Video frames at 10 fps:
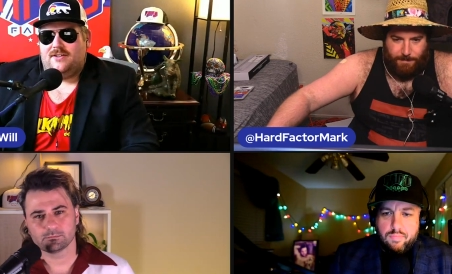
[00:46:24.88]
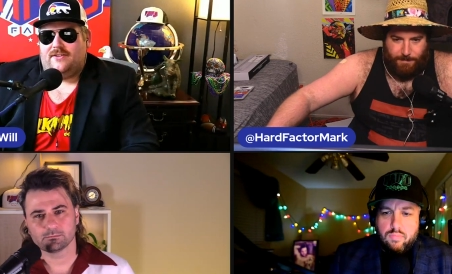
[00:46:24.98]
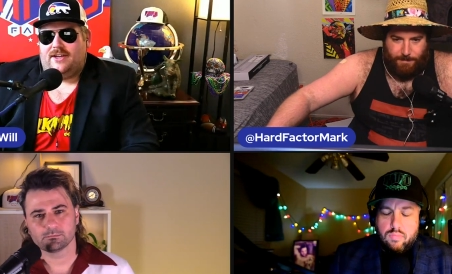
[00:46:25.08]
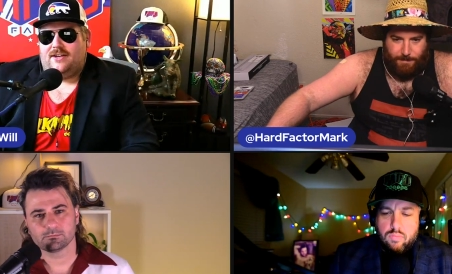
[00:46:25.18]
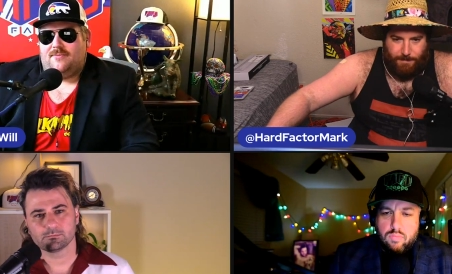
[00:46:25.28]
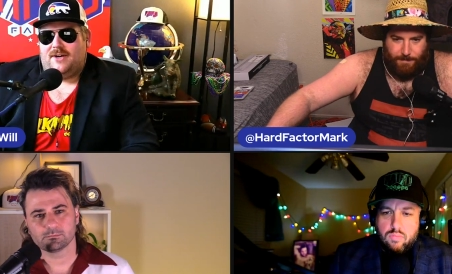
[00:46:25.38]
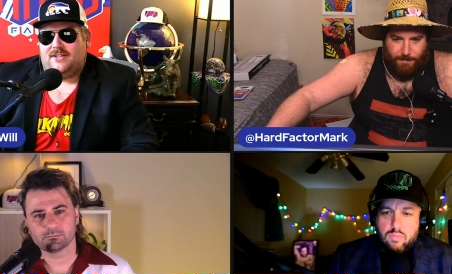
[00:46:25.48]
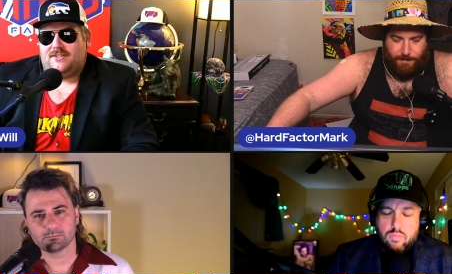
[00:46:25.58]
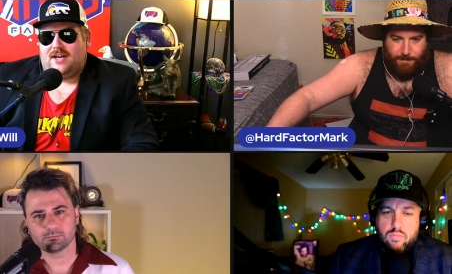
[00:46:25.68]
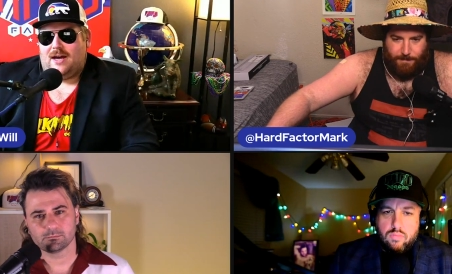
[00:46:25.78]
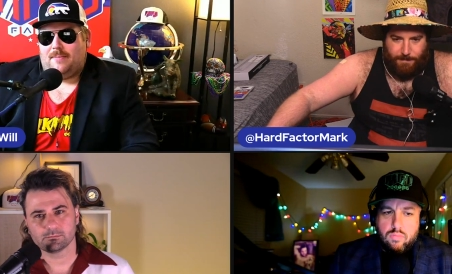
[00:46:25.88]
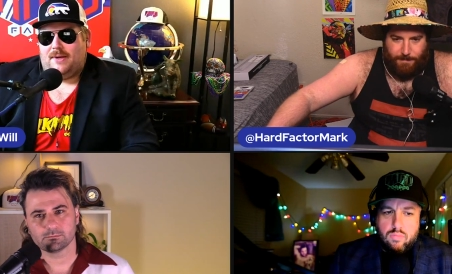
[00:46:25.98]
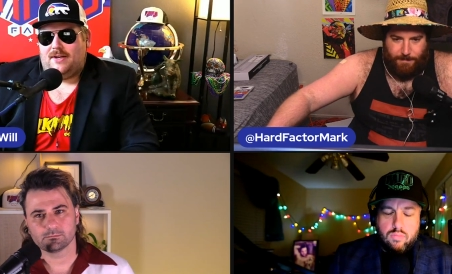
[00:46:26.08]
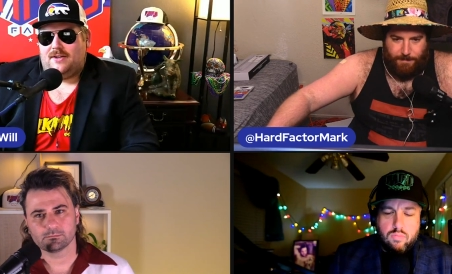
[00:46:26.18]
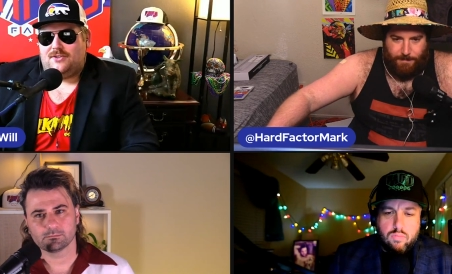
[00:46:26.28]
Speaker 1: like you might mm.
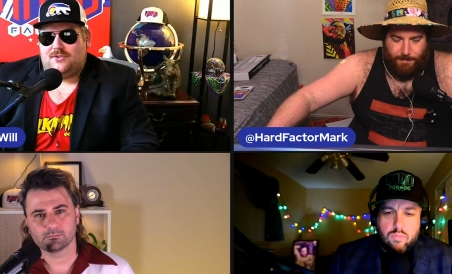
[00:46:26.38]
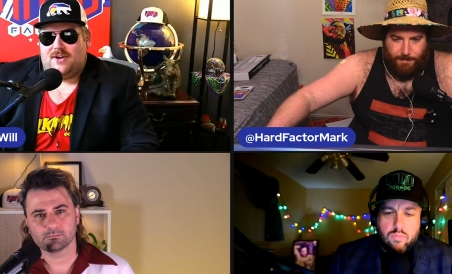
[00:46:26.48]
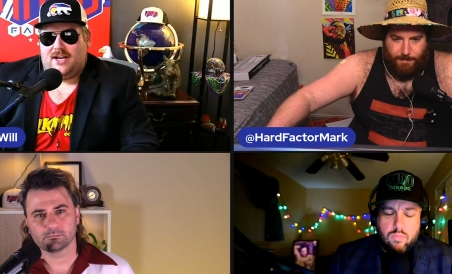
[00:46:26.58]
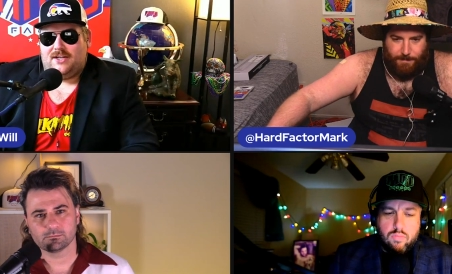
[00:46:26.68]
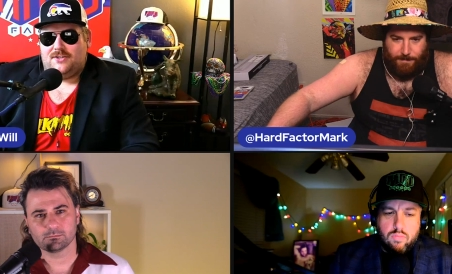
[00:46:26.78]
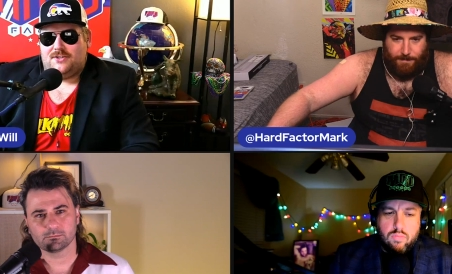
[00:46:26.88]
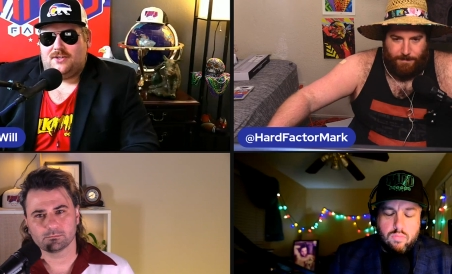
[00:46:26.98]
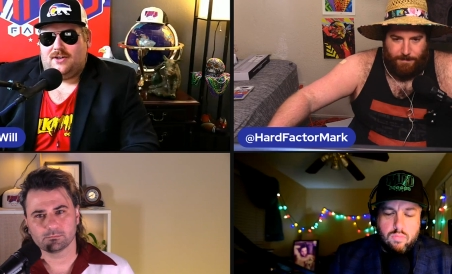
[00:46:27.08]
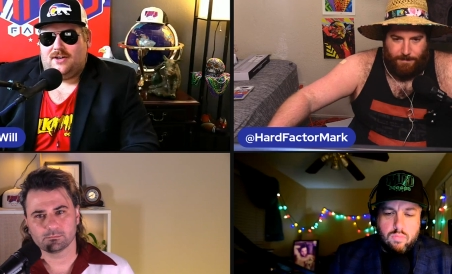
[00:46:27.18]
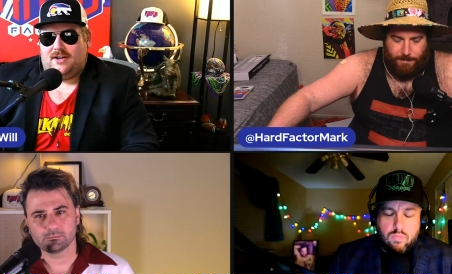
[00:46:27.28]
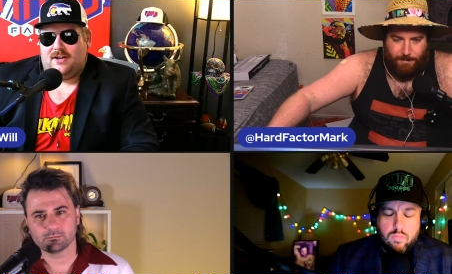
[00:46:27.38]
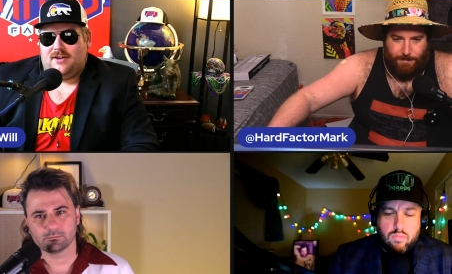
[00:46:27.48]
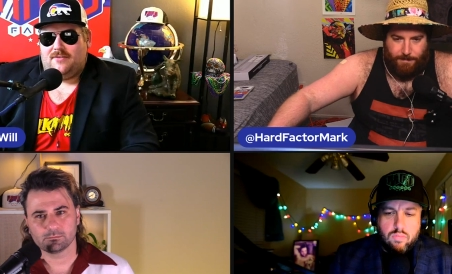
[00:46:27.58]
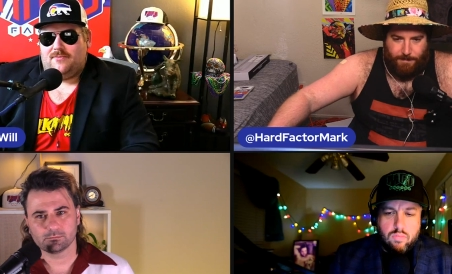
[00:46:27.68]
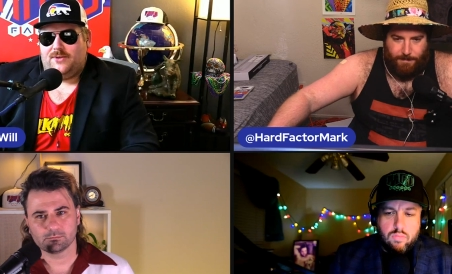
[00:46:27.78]
stop at a strange,
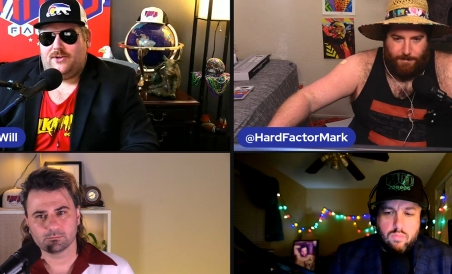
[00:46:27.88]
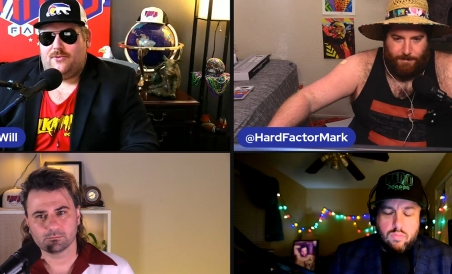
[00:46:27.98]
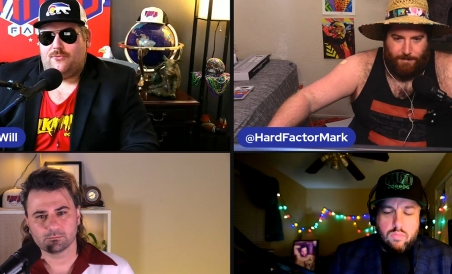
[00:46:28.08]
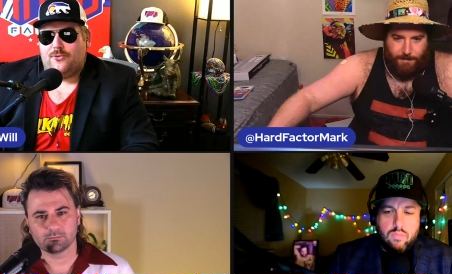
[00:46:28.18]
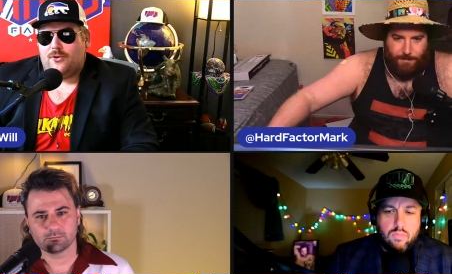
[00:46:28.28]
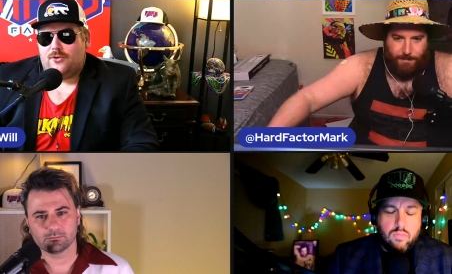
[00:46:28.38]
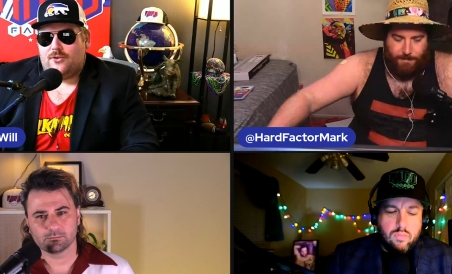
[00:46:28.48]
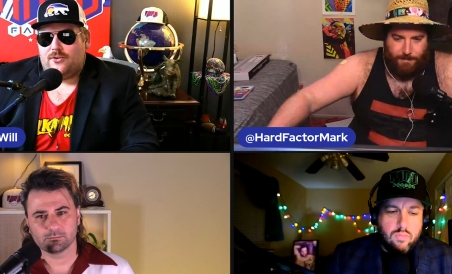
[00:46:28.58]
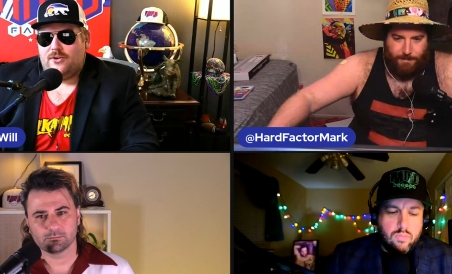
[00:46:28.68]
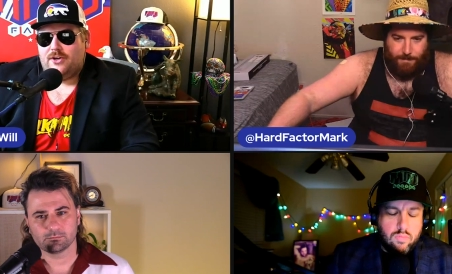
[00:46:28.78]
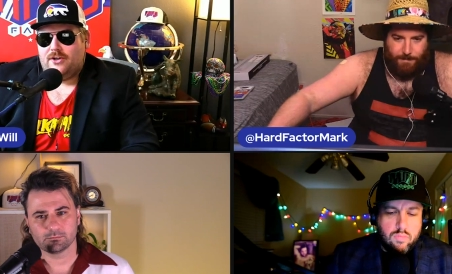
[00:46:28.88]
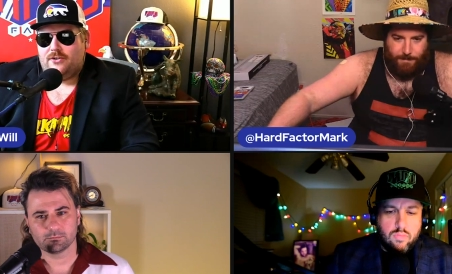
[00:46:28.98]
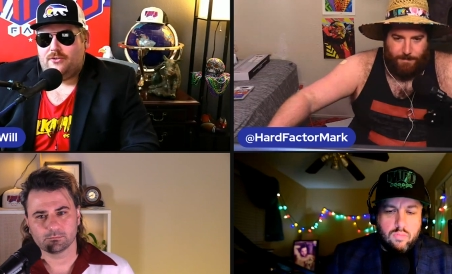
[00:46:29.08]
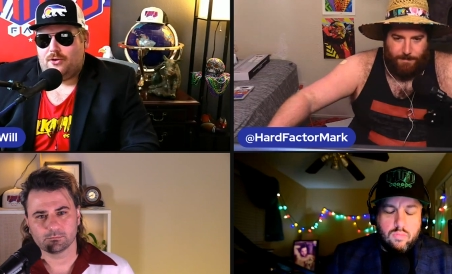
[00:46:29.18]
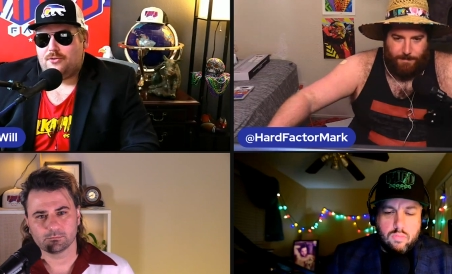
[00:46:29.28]
uh, you know, rural
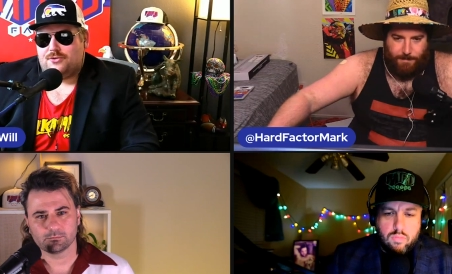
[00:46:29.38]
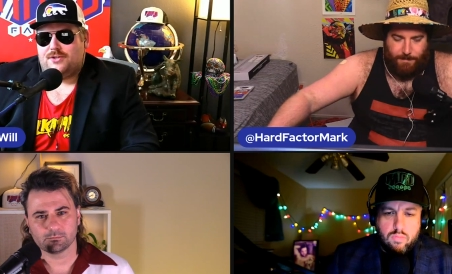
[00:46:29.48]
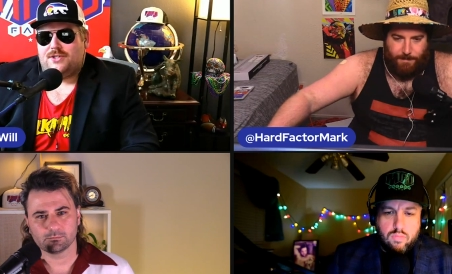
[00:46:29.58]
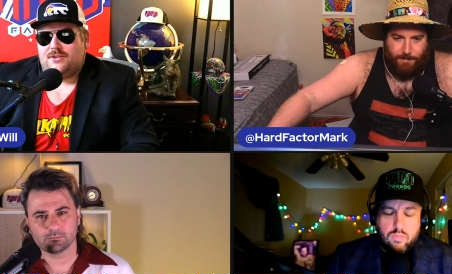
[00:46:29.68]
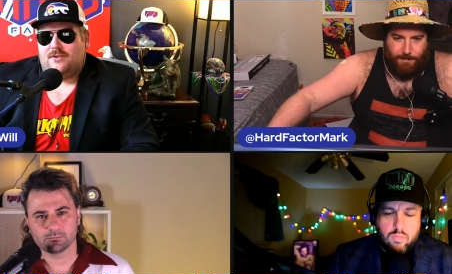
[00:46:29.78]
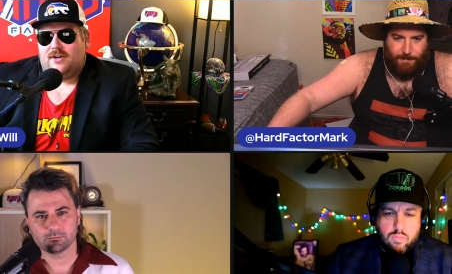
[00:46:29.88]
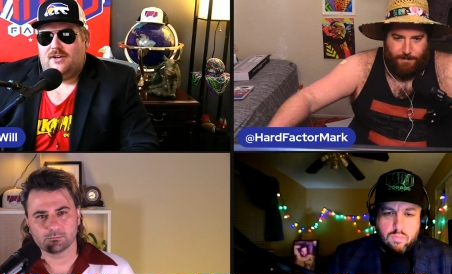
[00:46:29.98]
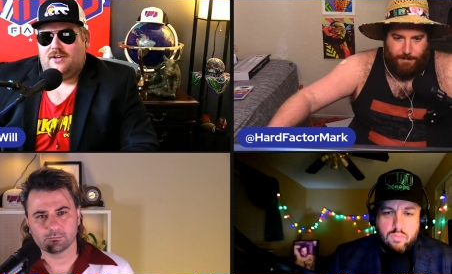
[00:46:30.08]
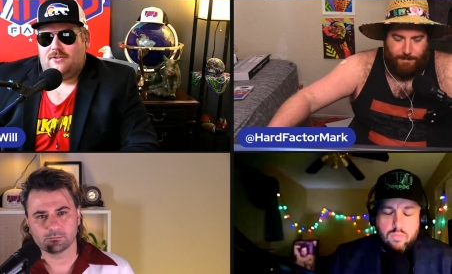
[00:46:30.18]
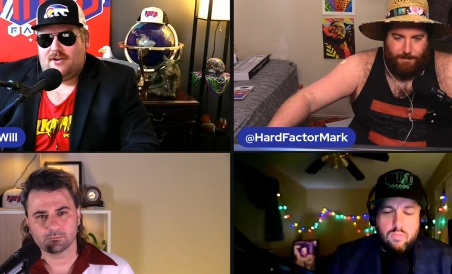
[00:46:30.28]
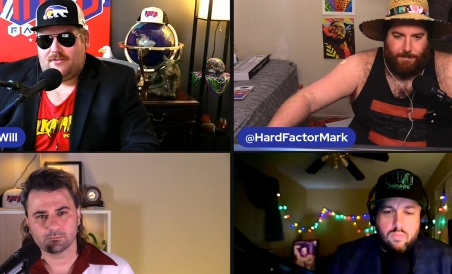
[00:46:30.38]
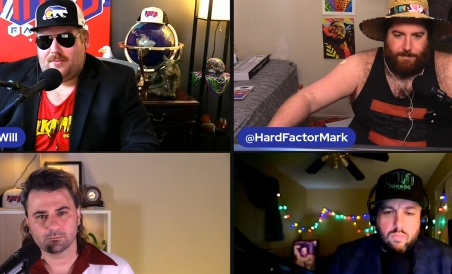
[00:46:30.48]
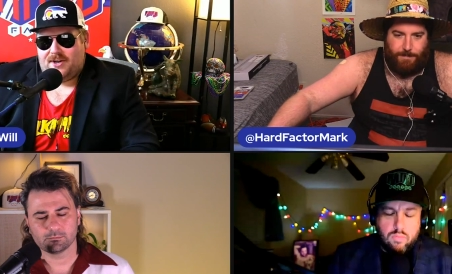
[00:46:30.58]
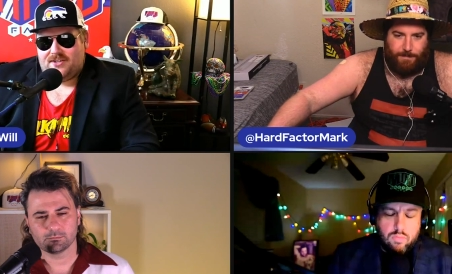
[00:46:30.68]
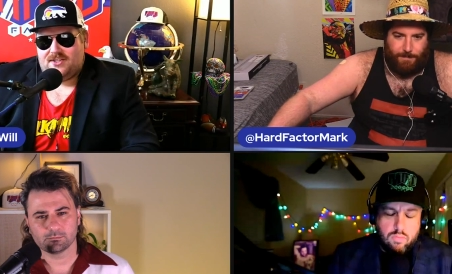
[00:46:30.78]
grocery store where
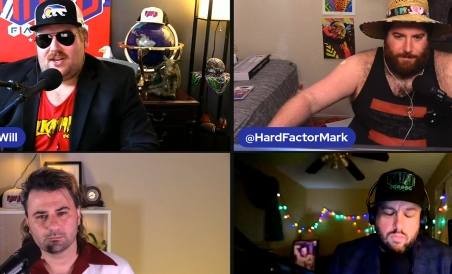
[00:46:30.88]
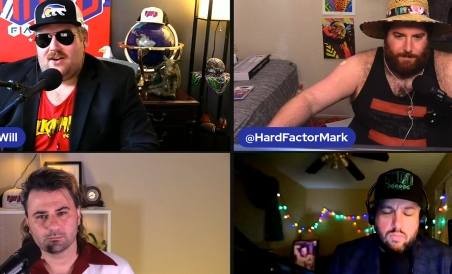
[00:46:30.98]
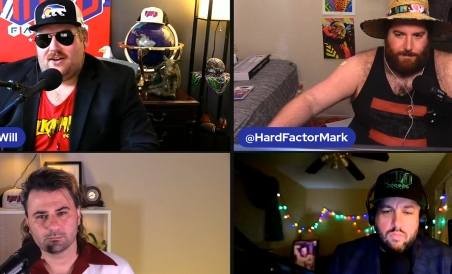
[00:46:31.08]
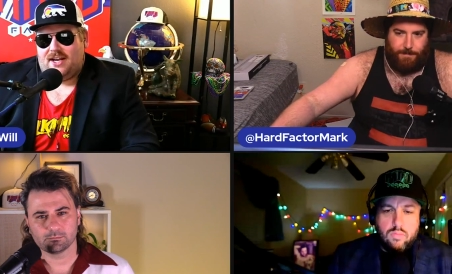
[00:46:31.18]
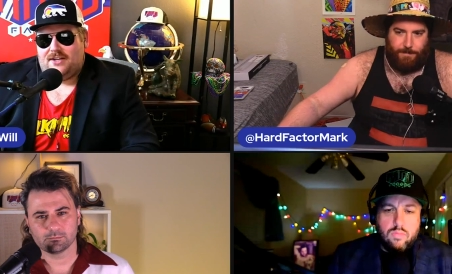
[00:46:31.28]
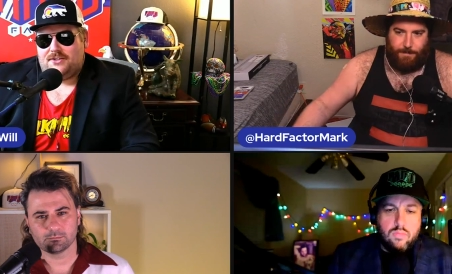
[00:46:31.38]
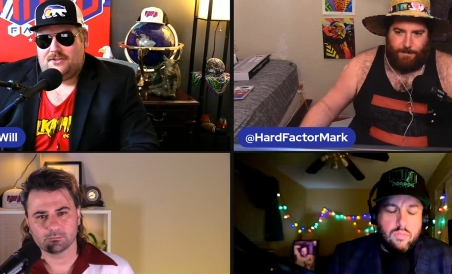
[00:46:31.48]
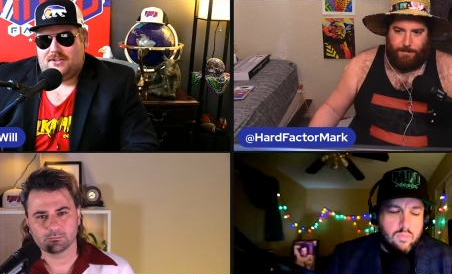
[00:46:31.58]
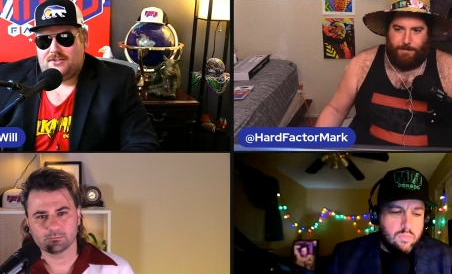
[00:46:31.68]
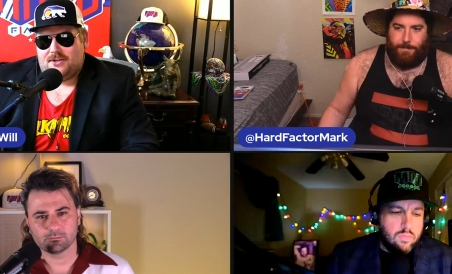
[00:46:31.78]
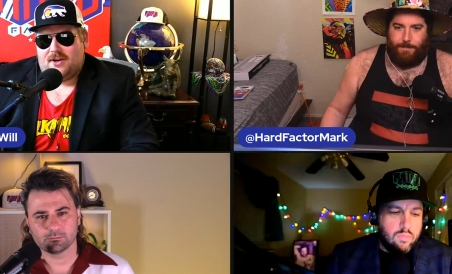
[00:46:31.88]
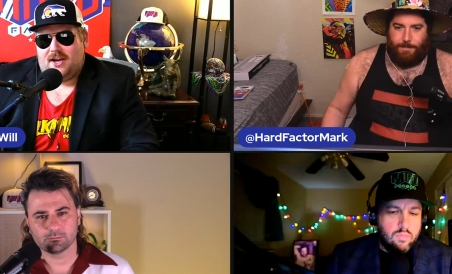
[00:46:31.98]
everybody's staring at you because you're